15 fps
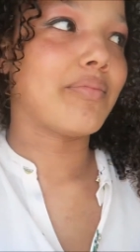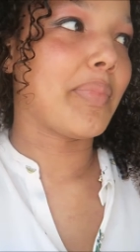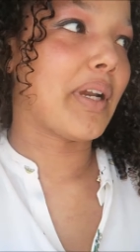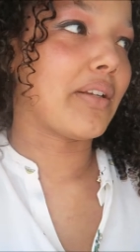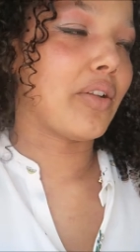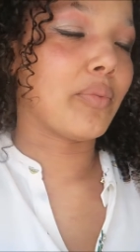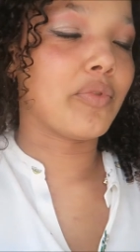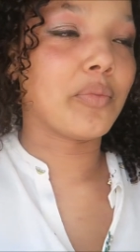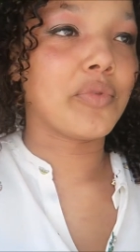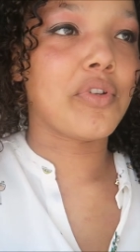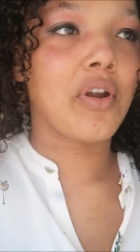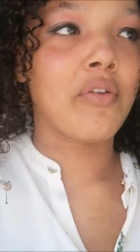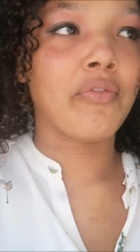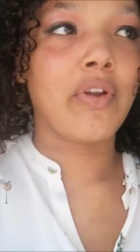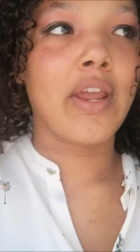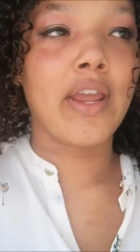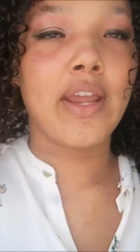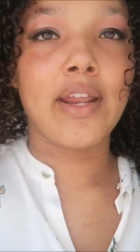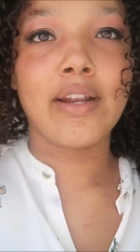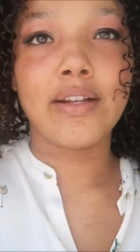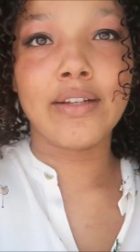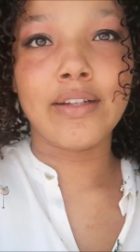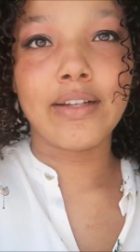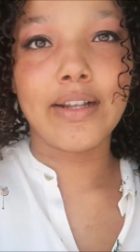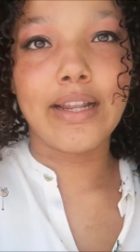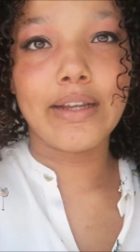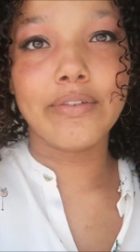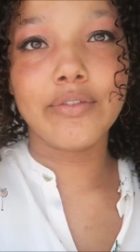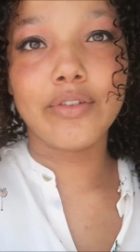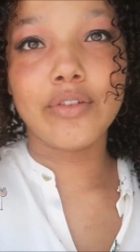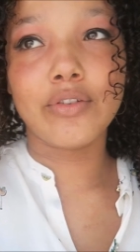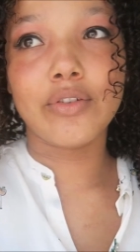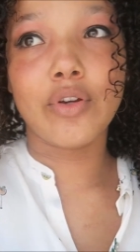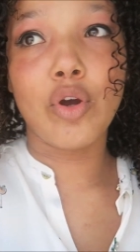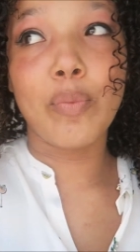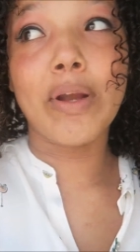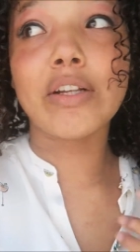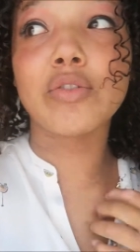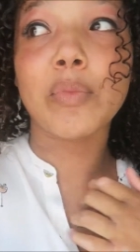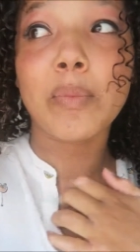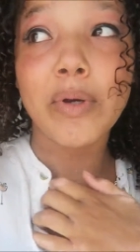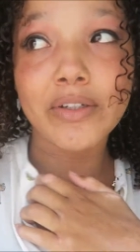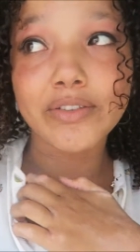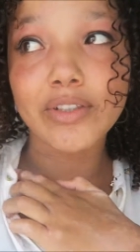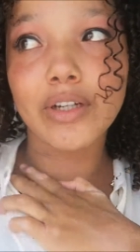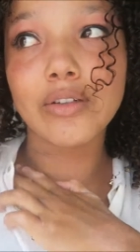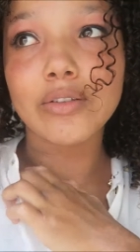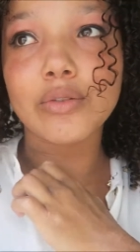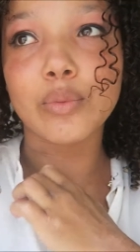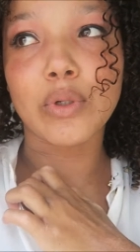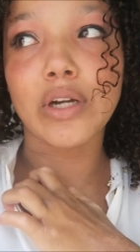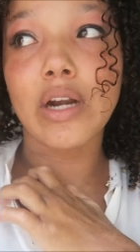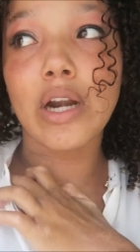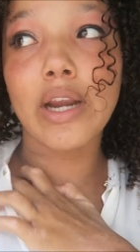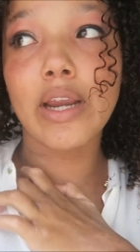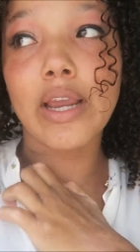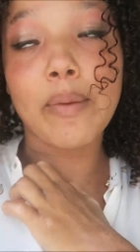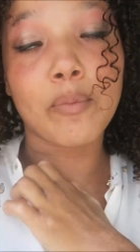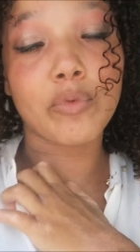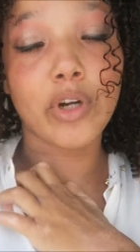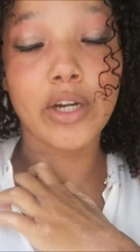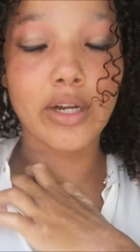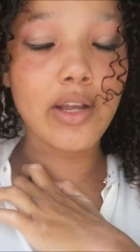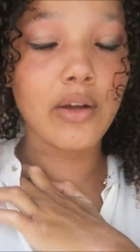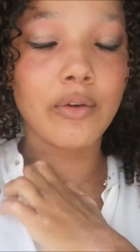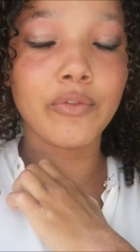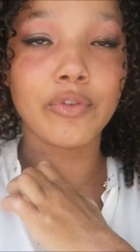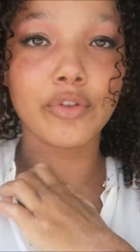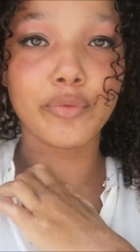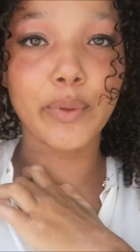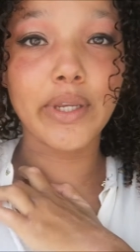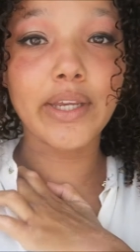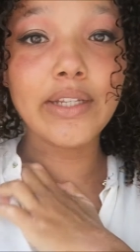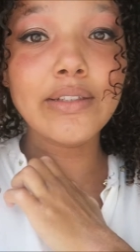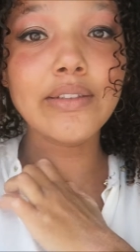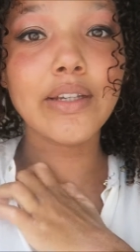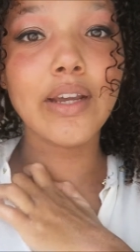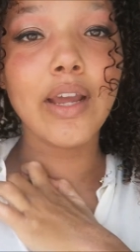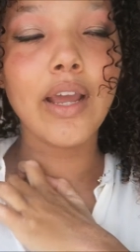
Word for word: packed up some stuff and left to go back to my parents house where I am right now for the weekend